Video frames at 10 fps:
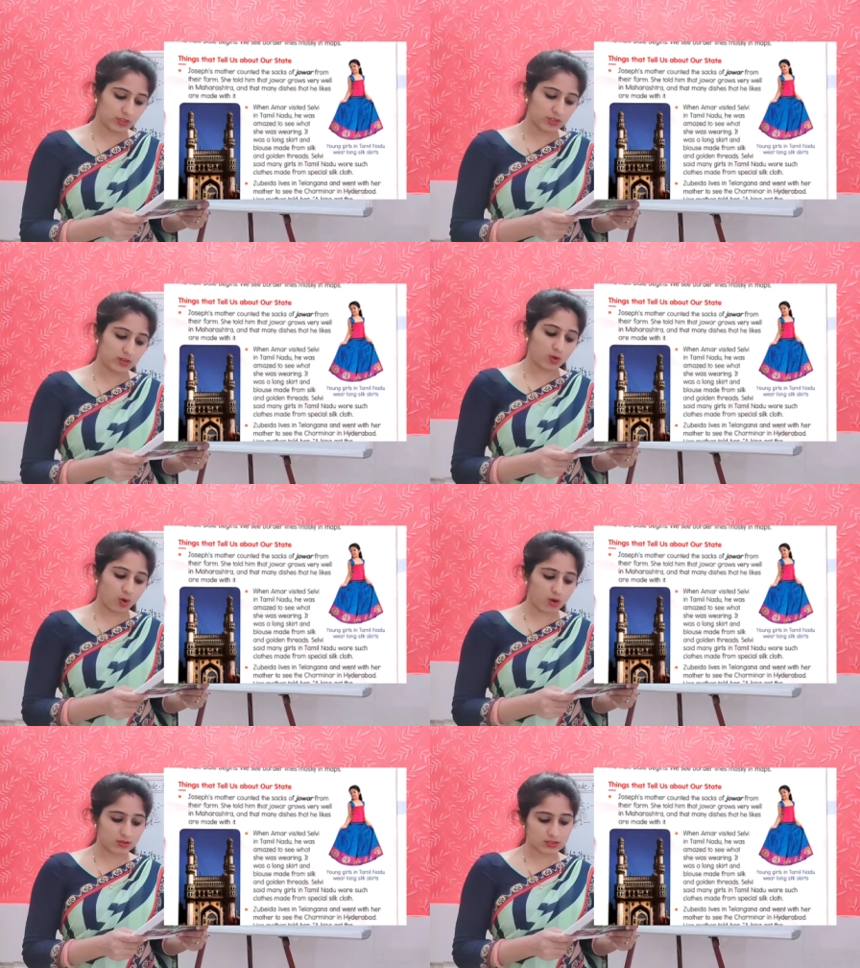wear
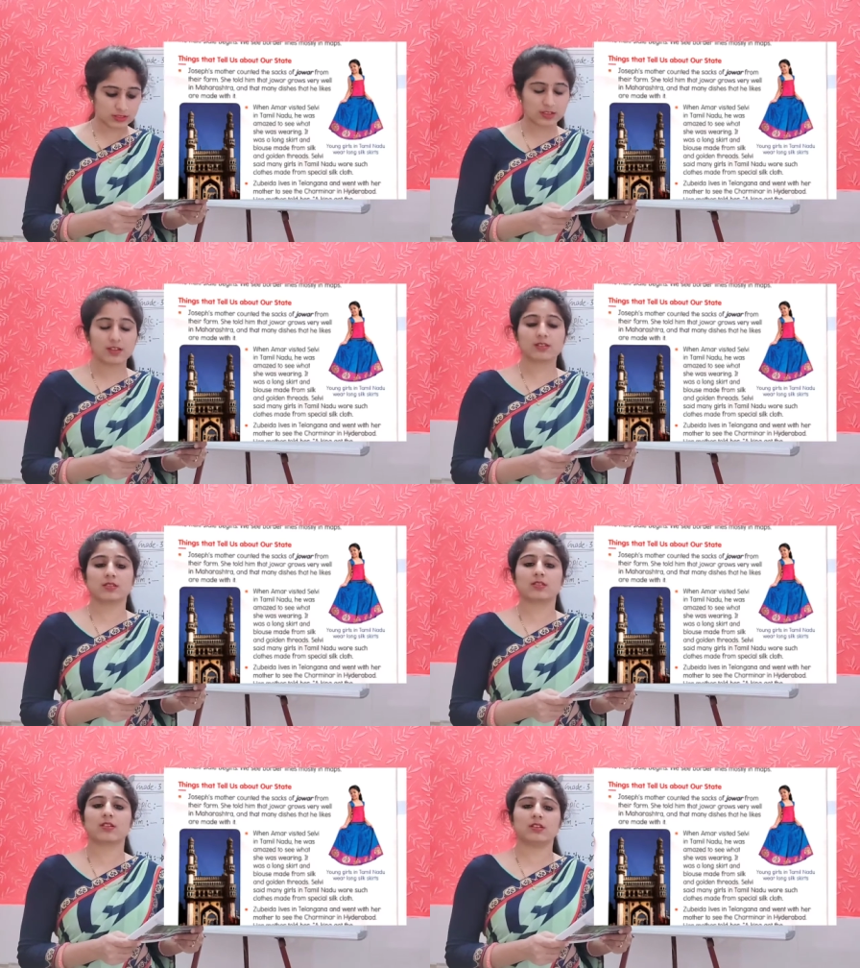long silk
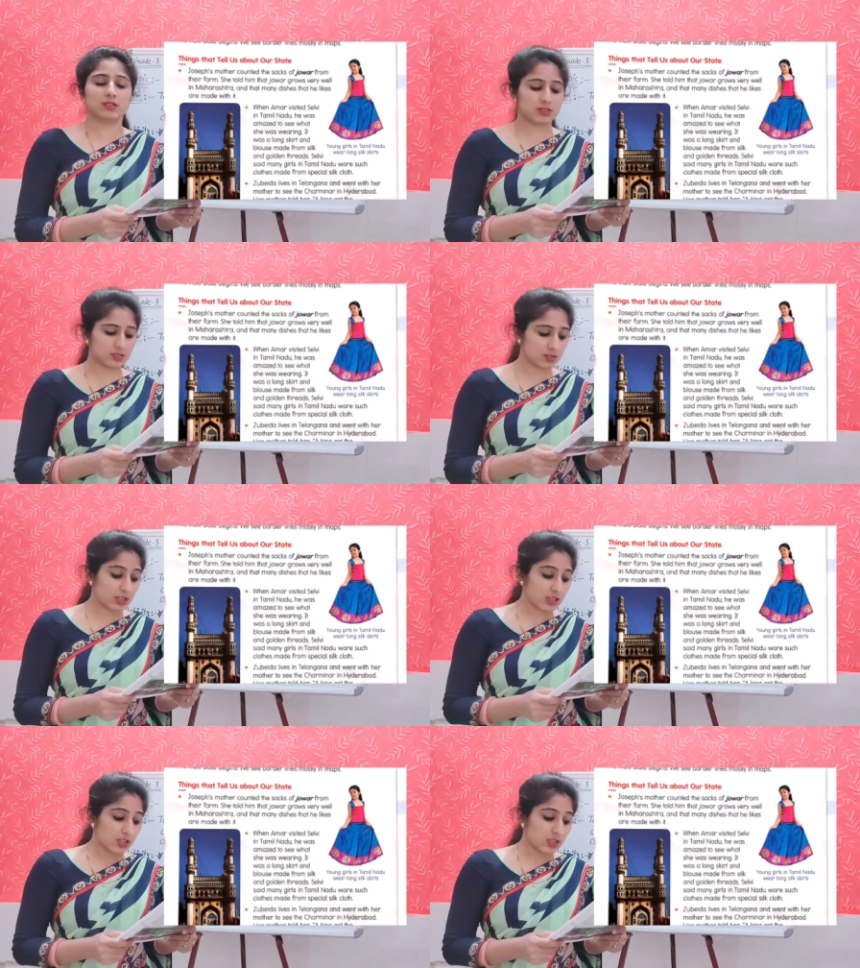skirts.